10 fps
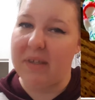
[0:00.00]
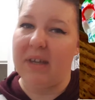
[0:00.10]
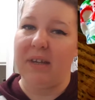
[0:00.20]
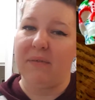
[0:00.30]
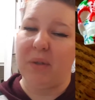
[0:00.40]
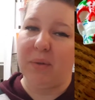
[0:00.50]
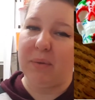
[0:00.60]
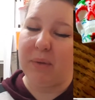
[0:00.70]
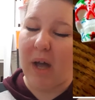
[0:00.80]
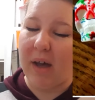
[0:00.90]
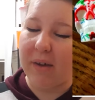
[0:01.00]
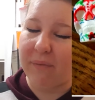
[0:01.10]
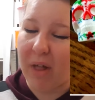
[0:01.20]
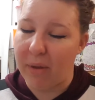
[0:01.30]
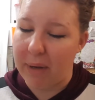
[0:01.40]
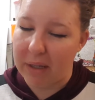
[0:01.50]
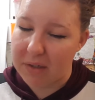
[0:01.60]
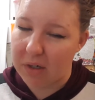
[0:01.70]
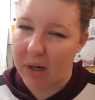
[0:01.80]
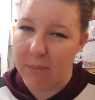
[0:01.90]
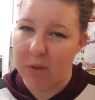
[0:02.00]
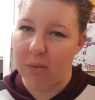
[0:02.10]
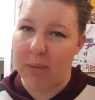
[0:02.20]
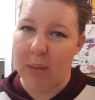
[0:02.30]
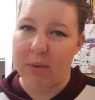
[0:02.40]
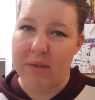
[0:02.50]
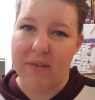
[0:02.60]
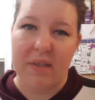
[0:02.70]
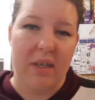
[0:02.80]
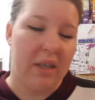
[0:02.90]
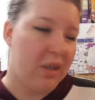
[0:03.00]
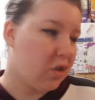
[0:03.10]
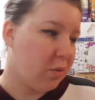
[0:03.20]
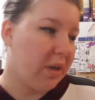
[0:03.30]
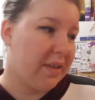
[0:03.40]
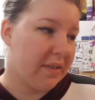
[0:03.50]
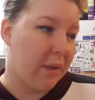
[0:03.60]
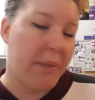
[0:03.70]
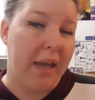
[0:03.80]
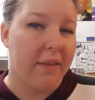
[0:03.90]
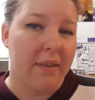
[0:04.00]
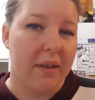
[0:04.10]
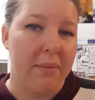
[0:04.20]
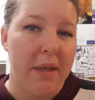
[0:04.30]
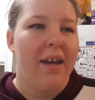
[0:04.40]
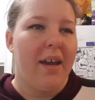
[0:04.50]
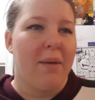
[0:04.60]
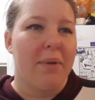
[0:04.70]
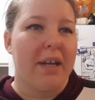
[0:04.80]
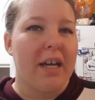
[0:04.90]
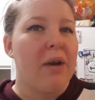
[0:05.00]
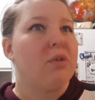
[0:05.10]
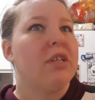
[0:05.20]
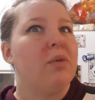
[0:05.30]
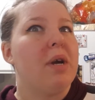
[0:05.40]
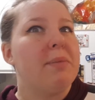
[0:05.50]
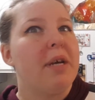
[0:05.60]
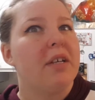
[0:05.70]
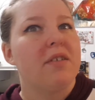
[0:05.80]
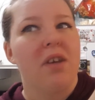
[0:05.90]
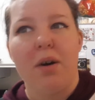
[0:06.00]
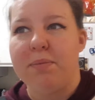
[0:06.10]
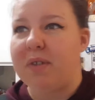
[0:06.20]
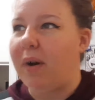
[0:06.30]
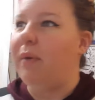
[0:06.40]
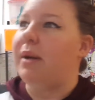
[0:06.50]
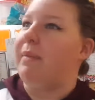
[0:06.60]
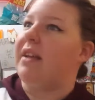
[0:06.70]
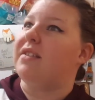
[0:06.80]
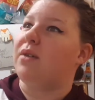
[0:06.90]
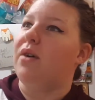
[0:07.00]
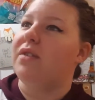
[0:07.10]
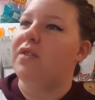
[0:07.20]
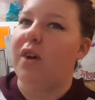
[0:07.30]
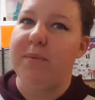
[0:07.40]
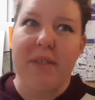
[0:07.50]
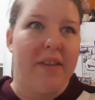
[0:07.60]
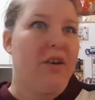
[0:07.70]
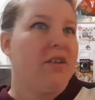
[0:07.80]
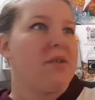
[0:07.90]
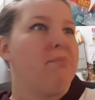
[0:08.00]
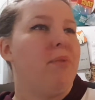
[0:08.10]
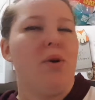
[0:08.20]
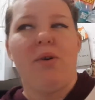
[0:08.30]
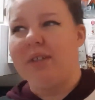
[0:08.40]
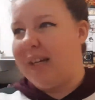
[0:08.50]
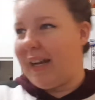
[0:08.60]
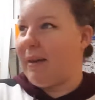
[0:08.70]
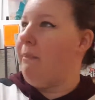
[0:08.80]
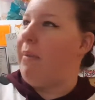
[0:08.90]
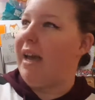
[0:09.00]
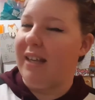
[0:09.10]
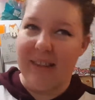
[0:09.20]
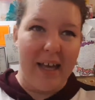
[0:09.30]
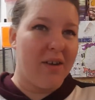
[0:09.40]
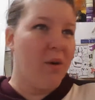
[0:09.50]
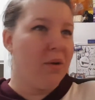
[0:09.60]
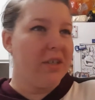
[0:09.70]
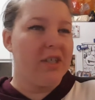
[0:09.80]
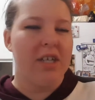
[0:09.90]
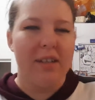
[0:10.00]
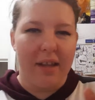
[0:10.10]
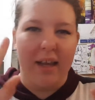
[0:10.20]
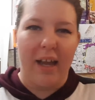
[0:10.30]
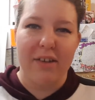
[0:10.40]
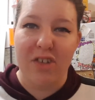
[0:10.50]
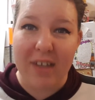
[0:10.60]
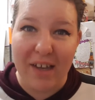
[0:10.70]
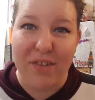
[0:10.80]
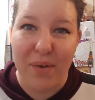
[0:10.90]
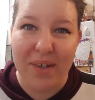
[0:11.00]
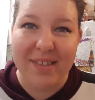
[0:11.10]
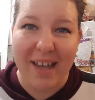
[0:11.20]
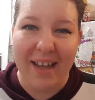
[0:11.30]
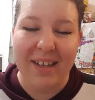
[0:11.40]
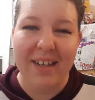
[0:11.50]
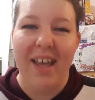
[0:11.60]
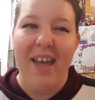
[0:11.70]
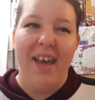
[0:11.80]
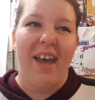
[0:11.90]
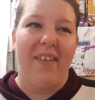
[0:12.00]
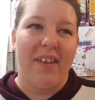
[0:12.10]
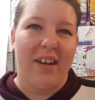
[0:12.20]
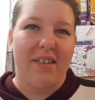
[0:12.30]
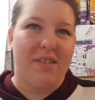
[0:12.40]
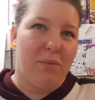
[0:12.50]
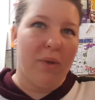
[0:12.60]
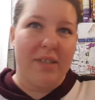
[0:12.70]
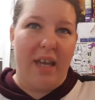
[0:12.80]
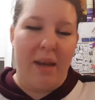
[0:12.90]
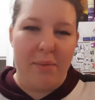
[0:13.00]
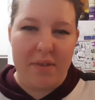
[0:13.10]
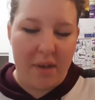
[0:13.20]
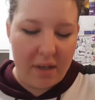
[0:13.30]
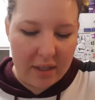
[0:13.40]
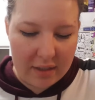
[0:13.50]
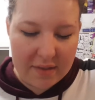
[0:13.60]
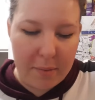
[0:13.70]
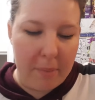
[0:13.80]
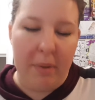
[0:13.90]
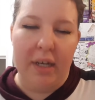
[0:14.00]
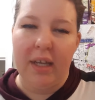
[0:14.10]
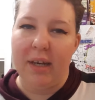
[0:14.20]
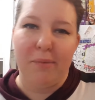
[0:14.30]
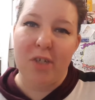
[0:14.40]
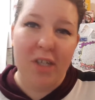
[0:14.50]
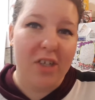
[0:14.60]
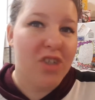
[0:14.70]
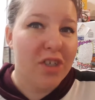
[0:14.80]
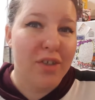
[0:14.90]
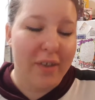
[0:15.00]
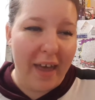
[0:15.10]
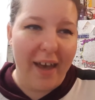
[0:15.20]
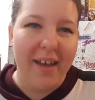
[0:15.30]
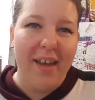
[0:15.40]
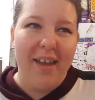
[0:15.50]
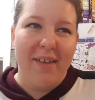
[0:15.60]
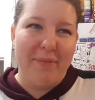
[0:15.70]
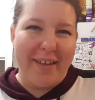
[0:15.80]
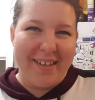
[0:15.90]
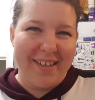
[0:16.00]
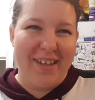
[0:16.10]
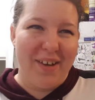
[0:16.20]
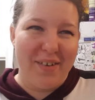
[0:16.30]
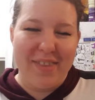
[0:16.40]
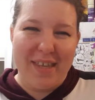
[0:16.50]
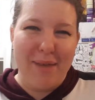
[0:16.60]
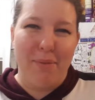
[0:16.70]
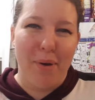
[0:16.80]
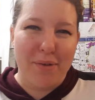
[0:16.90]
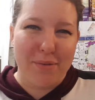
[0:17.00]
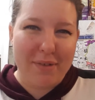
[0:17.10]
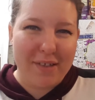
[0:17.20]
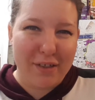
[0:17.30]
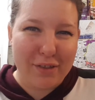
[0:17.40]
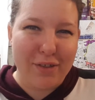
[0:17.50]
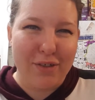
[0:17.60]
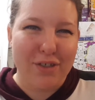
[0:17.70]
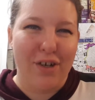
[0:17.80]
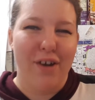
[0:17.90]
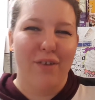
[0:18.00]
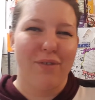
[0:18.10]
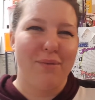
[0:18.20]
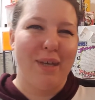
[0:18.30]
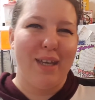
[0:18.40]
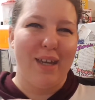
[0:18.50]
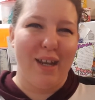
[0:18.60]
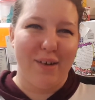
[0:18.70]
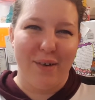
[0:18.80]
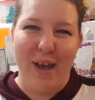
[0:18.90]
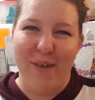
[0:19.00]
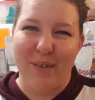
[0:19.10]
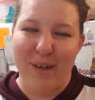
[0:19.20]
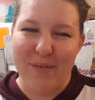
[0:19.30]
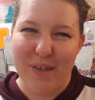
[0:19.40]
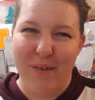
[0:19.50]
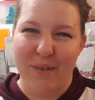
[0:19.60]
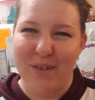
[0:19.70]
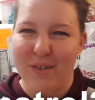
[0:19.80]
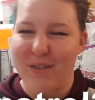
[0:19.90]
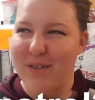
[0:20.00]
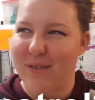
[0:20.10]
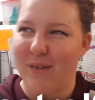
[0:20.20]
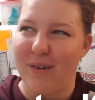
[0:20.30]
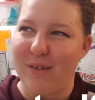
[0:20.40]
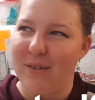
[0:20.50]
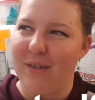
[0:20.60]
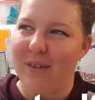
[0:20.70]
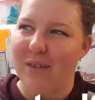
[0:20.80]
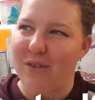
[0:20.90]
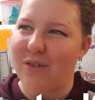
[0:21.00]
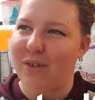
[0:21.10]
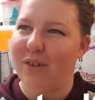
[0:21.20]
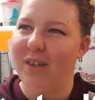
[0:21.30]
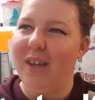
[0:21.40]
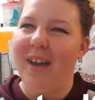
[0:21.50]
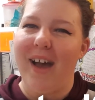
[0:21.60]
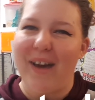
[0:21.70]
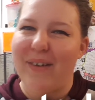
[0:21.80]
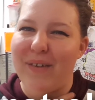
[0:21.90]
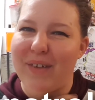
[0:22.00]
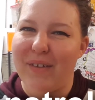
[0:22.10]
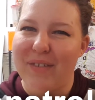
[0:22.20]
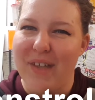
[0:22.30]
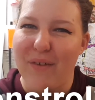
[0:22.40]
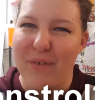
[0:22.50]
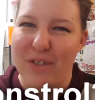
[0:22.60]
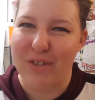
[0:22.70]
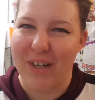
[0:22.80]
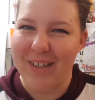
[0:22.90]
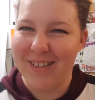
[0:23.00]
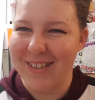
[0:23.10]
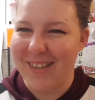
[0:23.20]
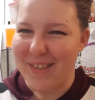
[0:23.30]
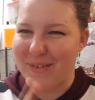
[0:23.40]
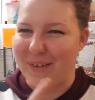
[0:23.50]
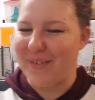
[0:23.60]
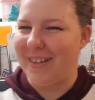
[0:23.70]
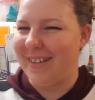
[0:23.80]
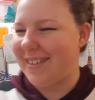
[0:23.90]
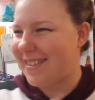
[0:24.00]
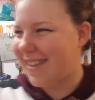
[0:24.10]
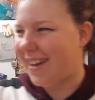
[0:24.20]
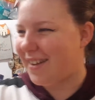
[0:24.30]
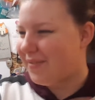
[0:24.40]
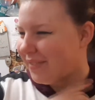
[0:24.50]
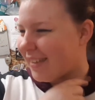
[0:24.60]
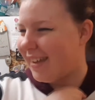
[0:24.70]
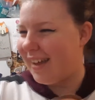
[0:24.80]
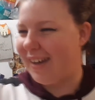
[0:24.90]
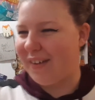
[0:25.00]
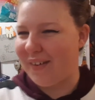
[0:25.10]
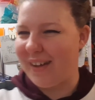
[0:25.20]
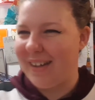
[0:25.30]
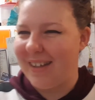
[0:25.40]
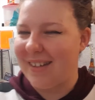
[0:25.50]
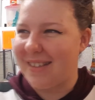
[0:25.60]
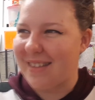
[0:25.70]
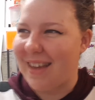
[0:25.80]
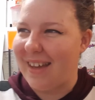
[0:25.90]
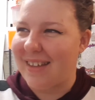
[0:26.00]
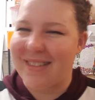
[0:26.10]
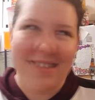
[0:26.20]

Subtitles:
and if you follow my Instagram, you'll be able to see each one as I paint them. And I'm like, and I really want to make soap, so I want to make skull soaps, and there is a mold and I can paint that, and holy shit, like I just got so excited. And then I went to Amazon and spent money, and I shouldn't do that, but you know, the impulse was a little too strong for me, and I don't have enough self-control. I don't have enough self-restraint. That's what I wanted to say. Anyway, it is like